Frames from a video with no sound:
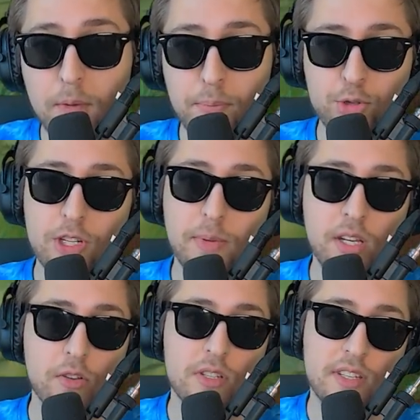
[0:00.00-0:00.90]
pushing
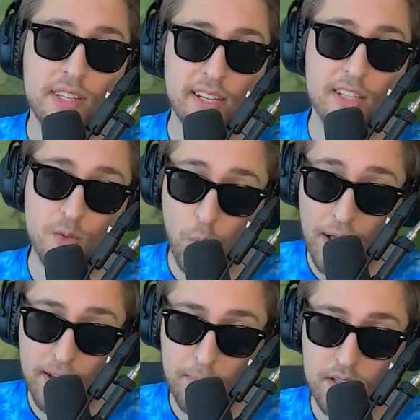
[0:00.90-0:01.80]
minions deals
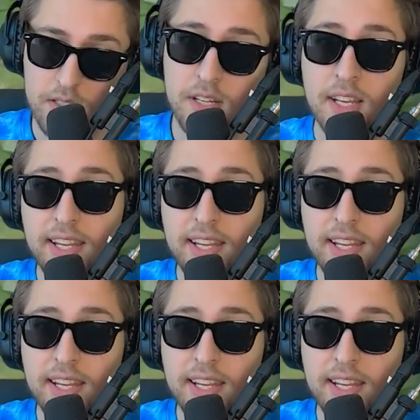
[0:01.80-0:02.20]
1 damage,